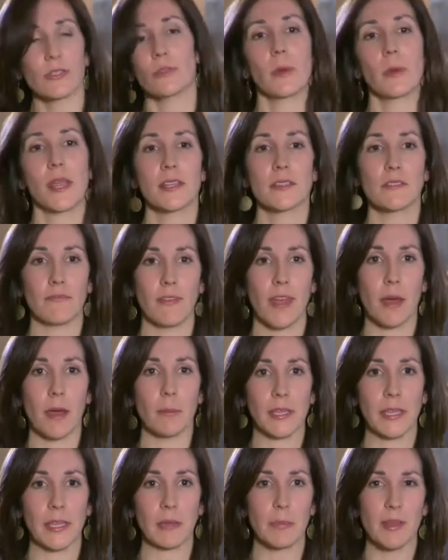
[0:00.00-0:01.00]
to raise a
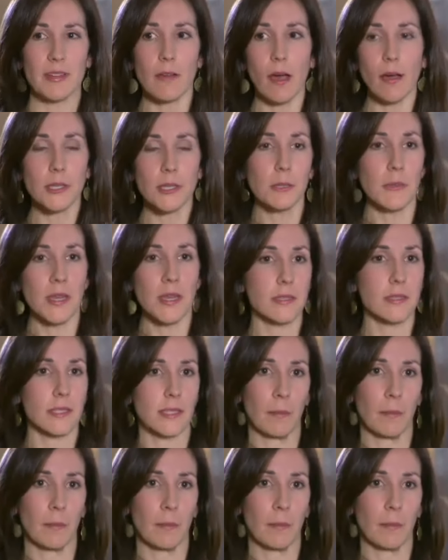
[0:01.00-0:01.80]
family, but not to meet